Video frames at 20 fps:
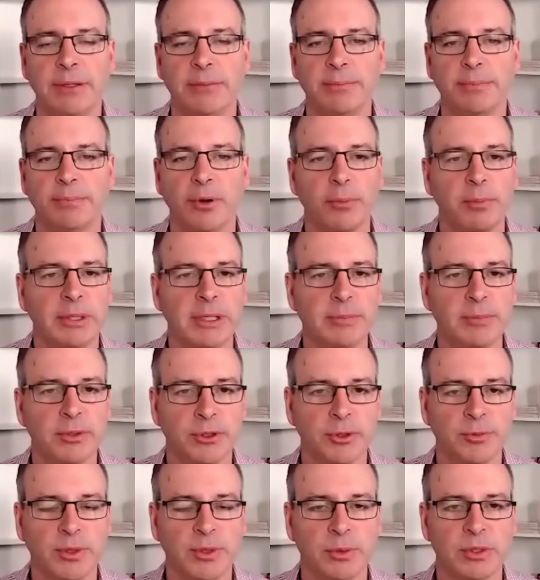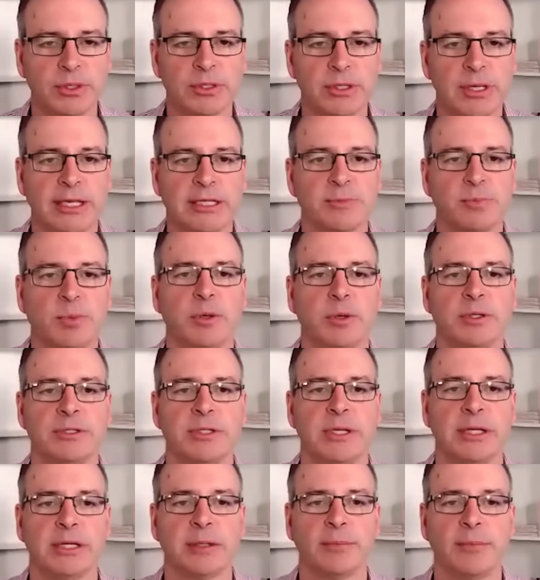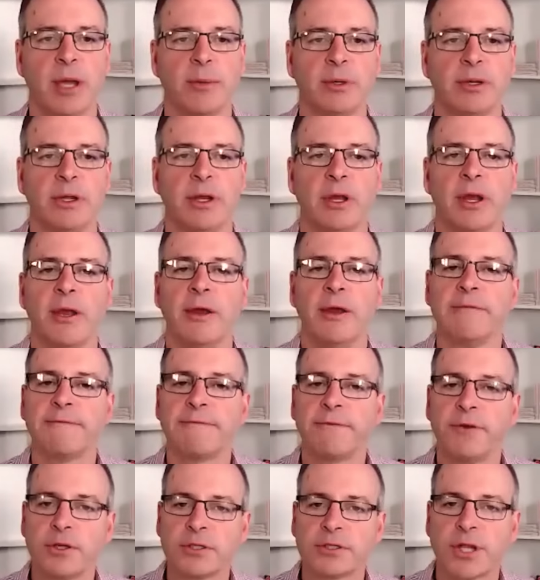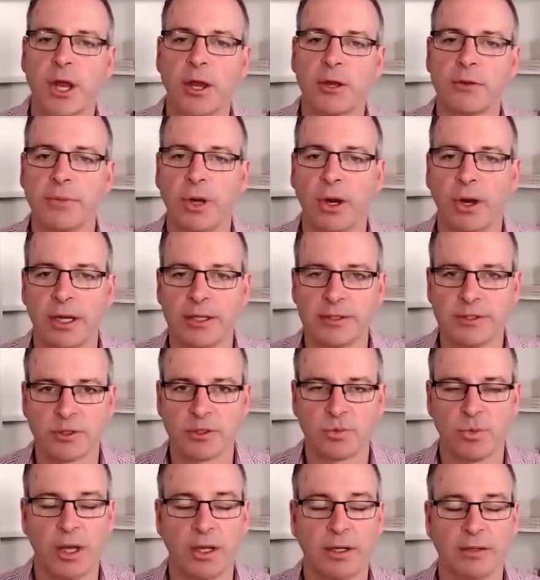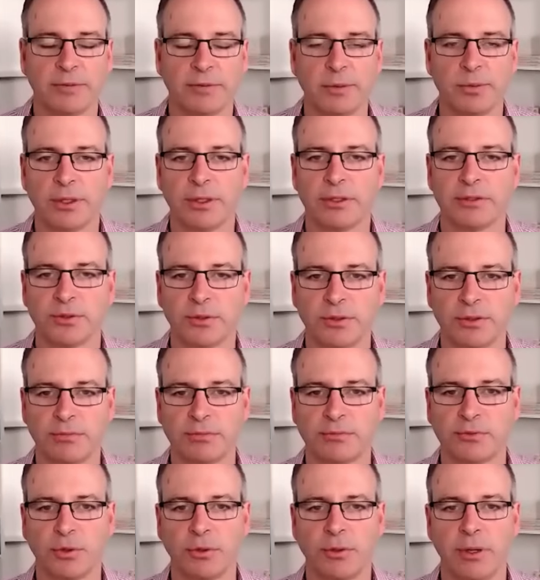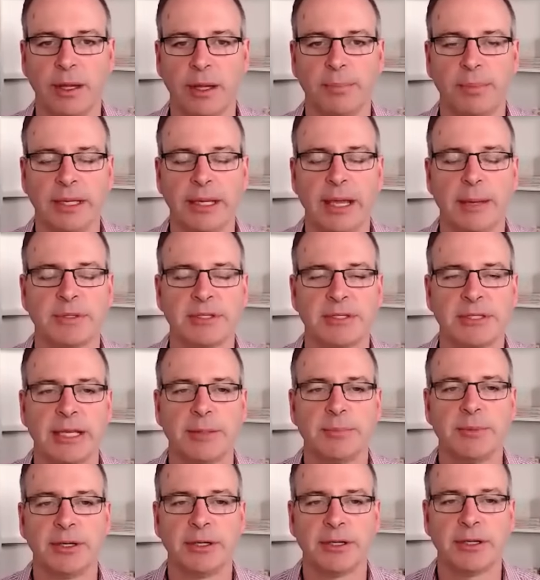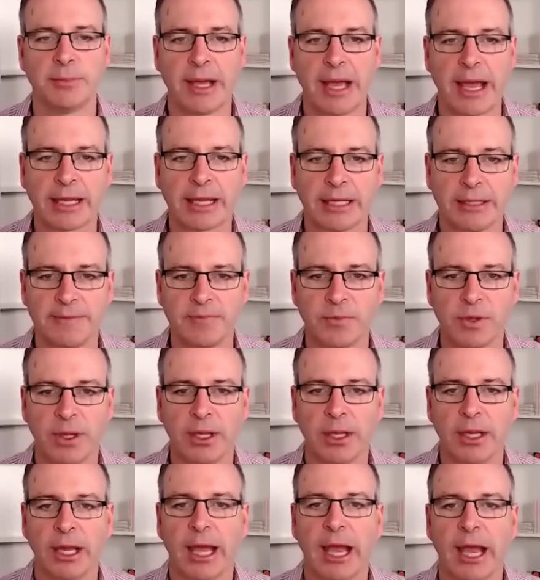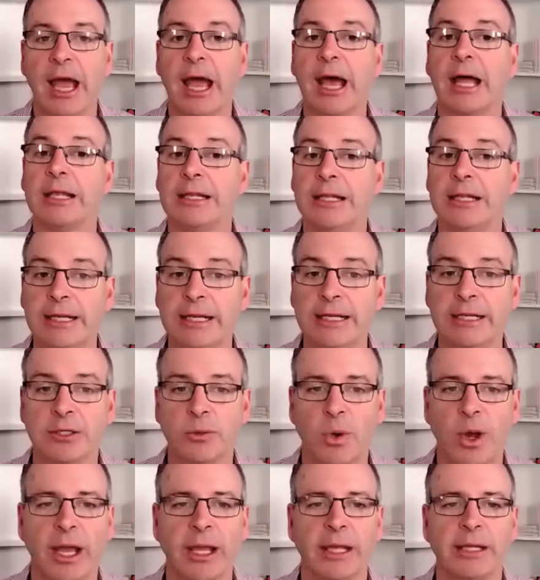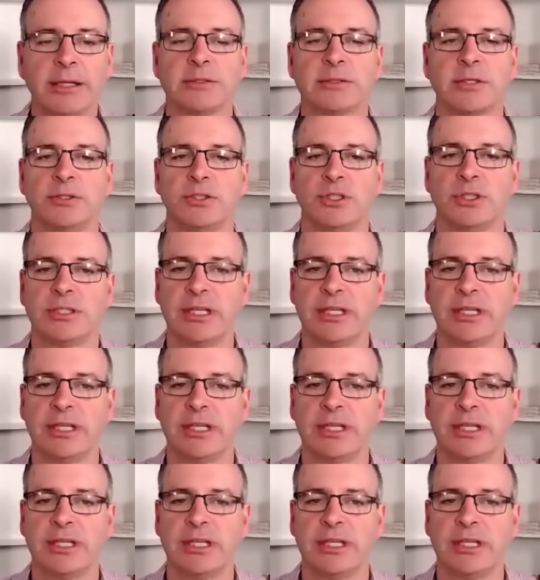property boom that we're experiencing at the moment. First home buyers as well, if we want to sort of pick up a segment of the market, are leading the way. So just to